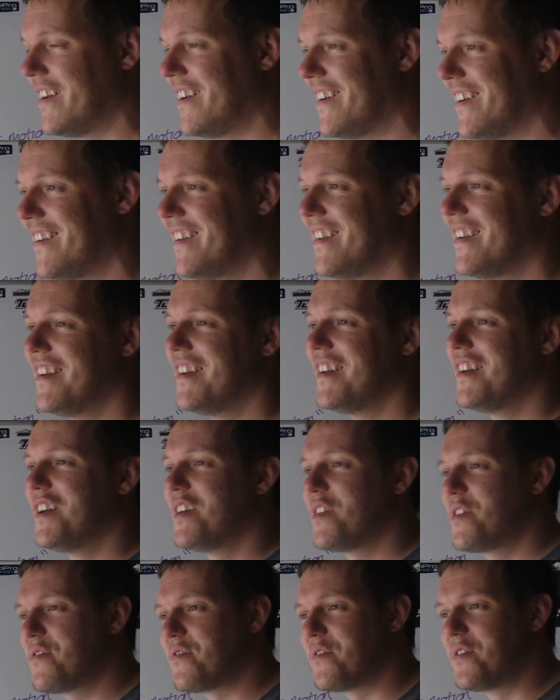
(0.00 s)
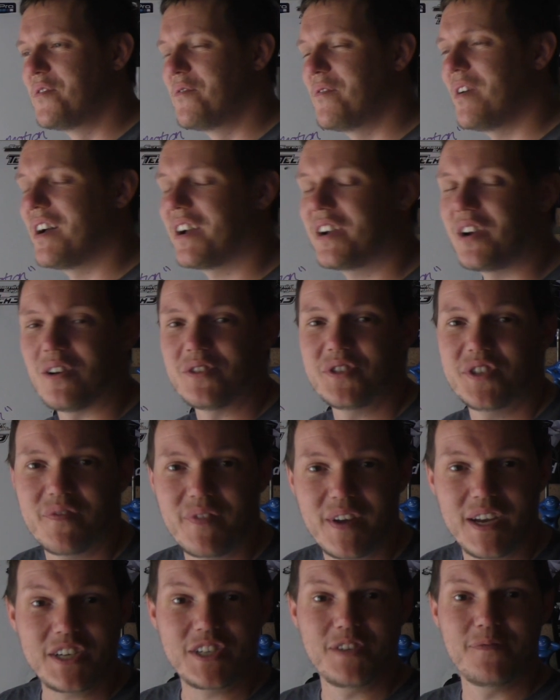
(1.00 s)
uh, through uh,
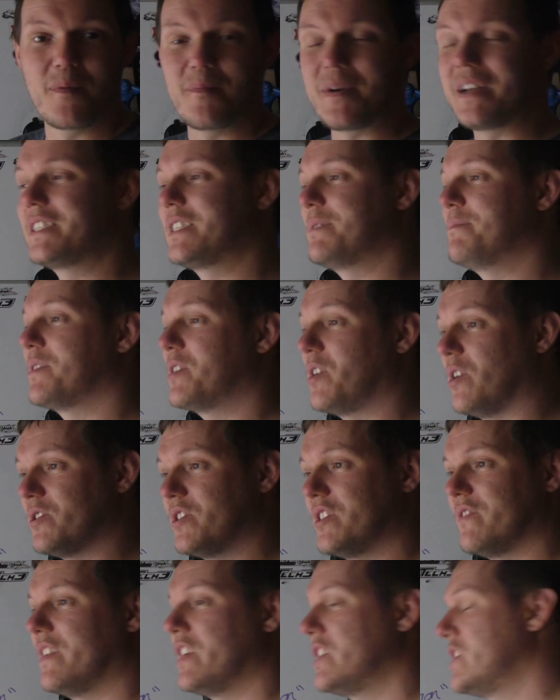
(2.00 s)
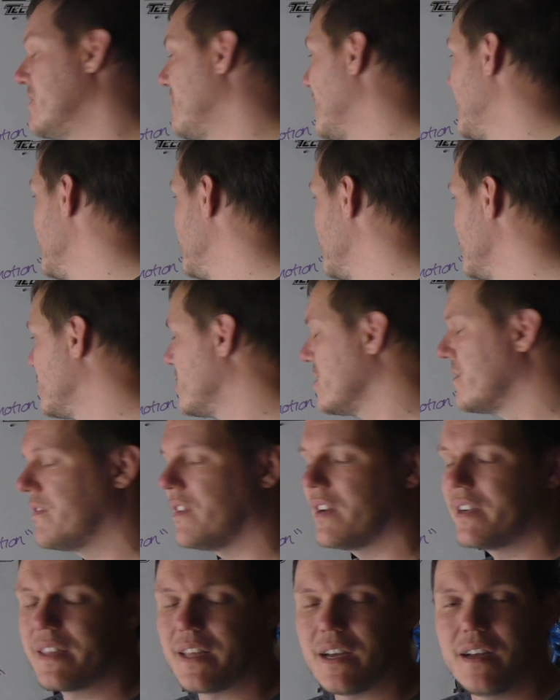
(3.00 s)
conservation of momentum and conservation of energy,
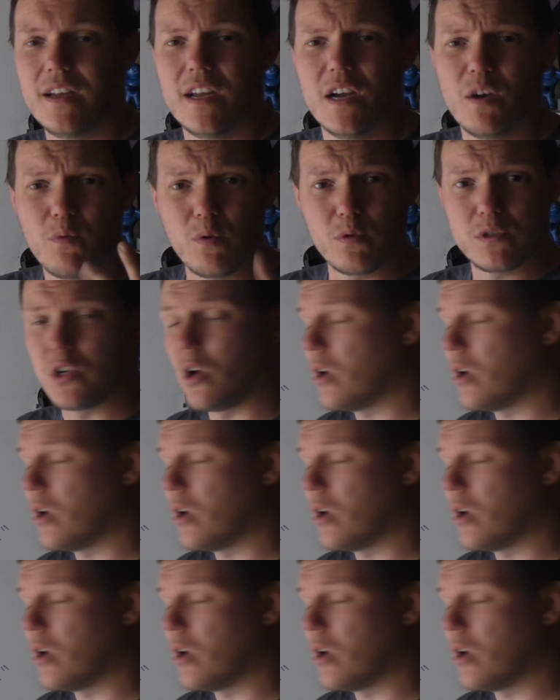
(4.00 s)
stuff like that. We'll